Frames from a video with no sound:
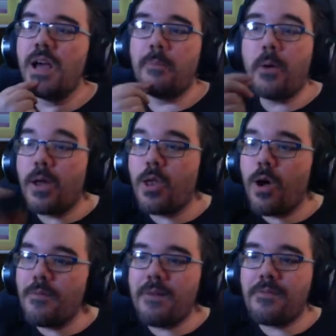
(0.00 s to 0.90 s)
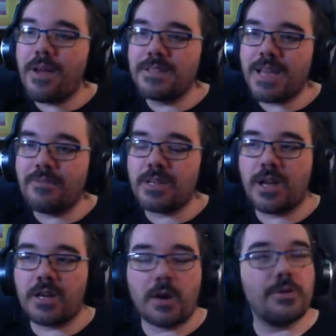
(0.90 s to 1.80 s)
Put a lot of effort into having
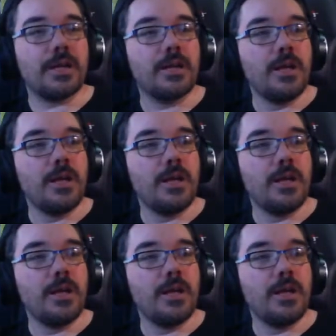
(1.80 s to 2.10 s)
colour coding,